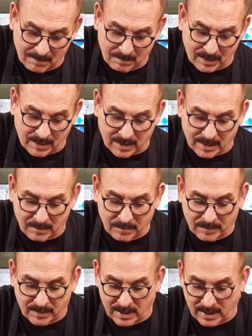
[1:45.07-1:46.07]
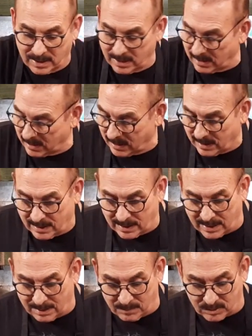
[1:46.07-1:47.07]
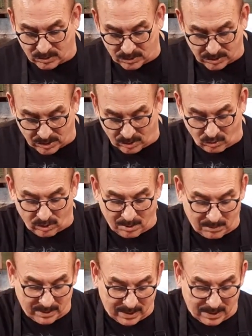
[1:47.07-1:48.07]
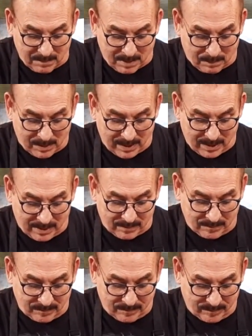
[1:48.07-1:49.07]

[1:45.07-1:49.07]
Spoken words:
Pick it up, and I'm just going to start crumbling it in my pan.